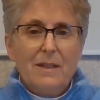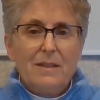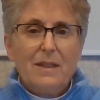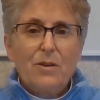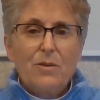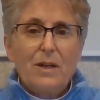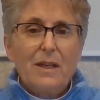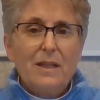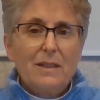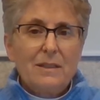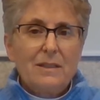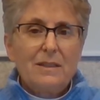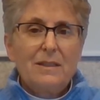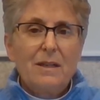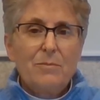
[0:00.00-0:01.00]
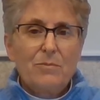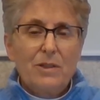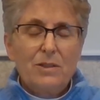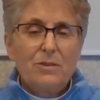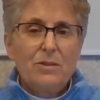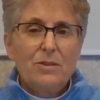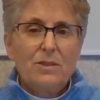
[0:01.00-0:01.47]
There is some
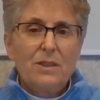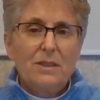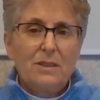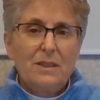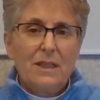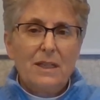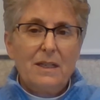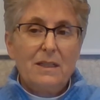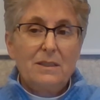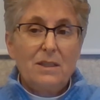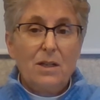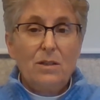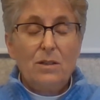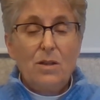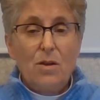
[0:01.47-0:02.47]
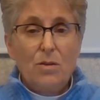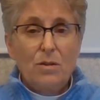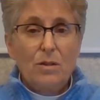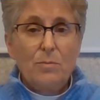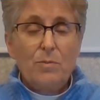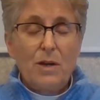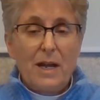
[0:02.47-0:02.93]
research that says a
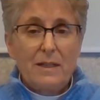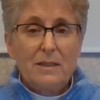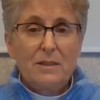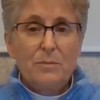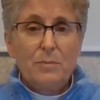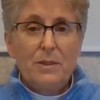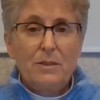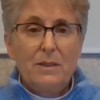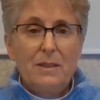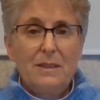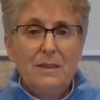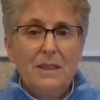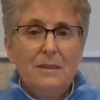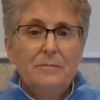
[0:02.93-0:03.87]
longer practice period,